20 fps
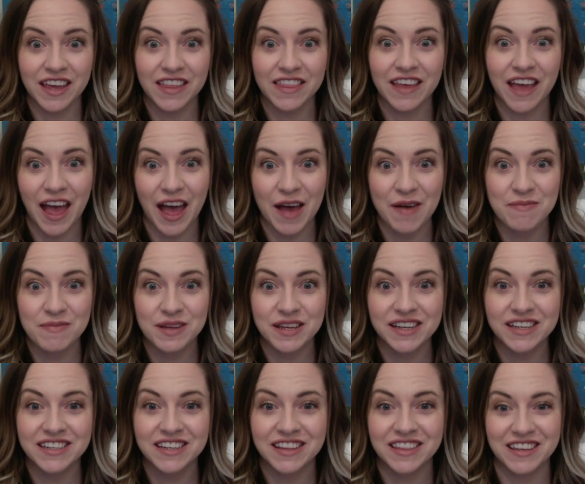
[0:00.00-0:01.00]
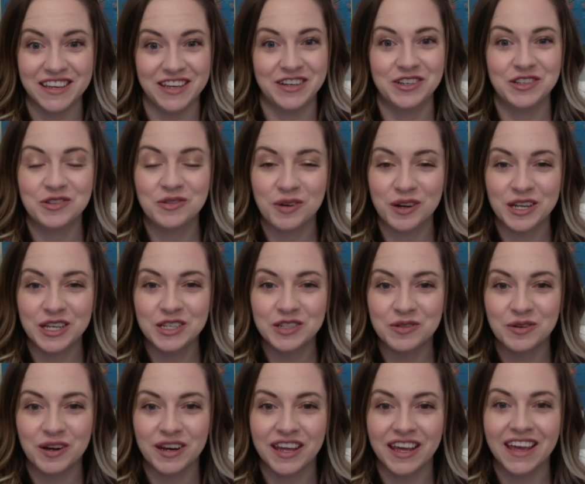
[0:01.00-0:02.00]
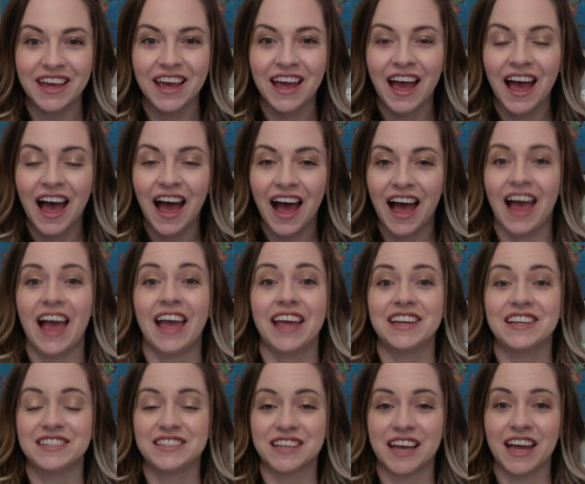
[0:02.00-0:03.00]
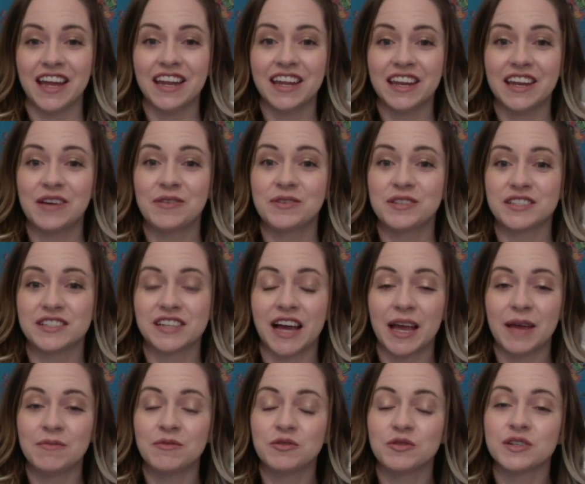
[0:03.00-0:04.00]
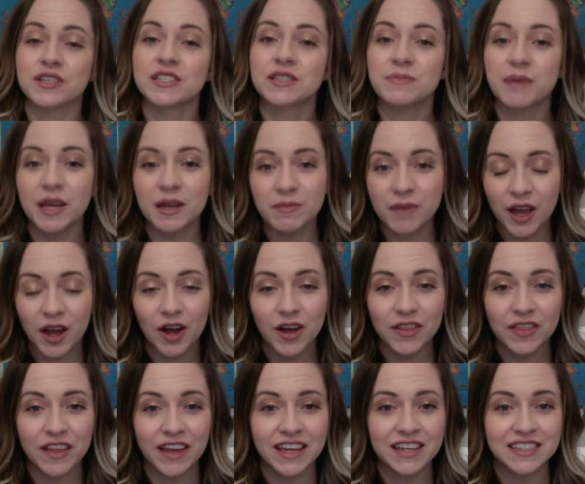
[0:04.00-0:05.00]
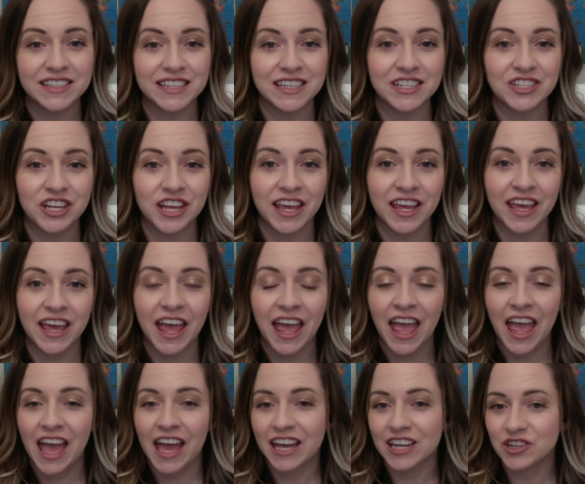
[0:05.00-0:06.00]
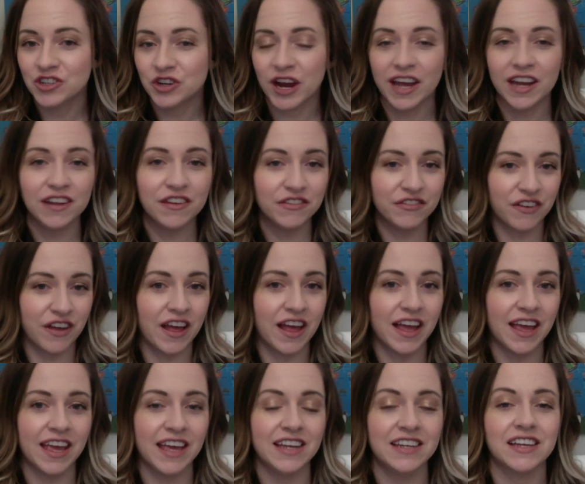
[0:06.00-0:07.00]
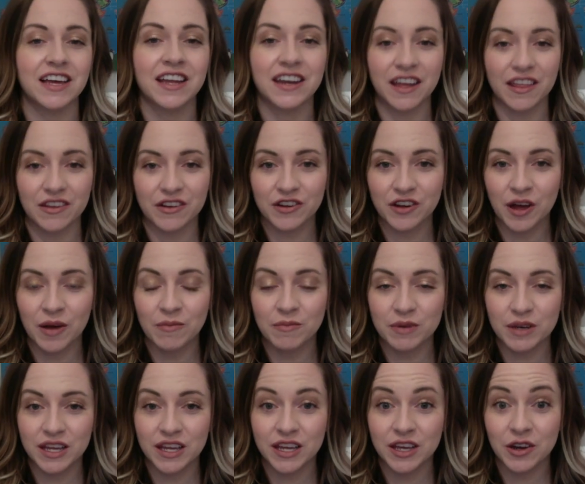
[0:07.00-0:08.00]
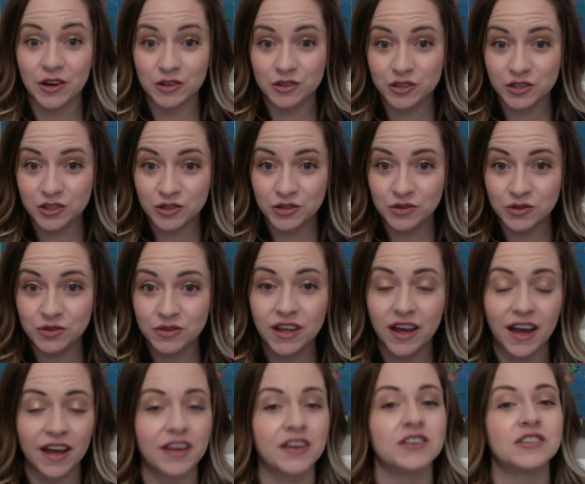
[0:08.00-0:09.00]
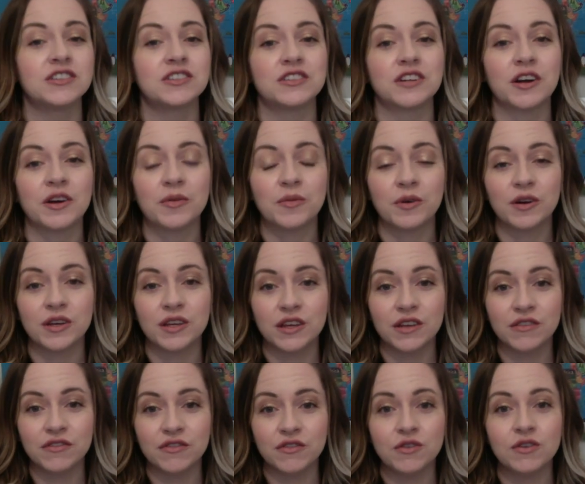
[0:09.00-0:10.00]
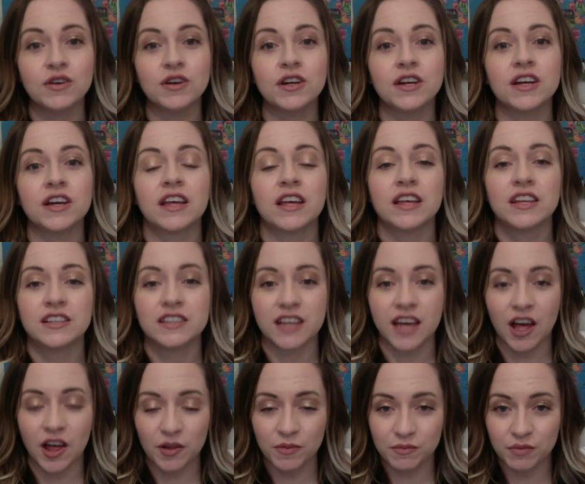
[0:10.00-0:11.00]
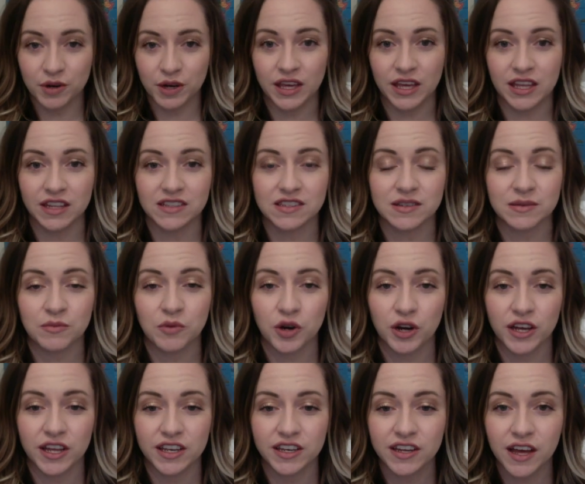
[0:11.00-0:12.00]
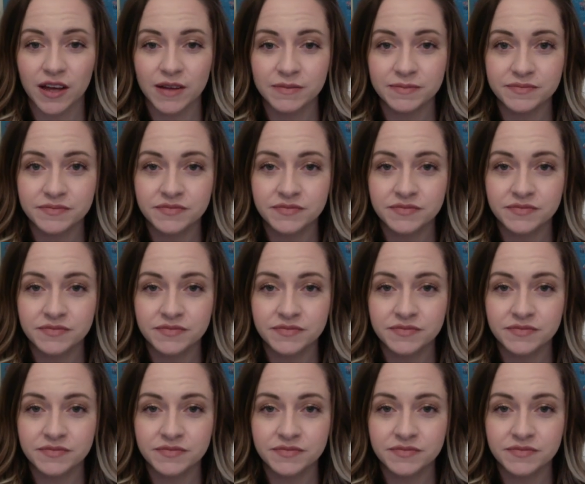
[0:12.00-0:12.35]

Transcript: that happened in the year 2020, I decided it was time to expand my online teaching and try to find another company or two that I could start working for to help bring in some more income.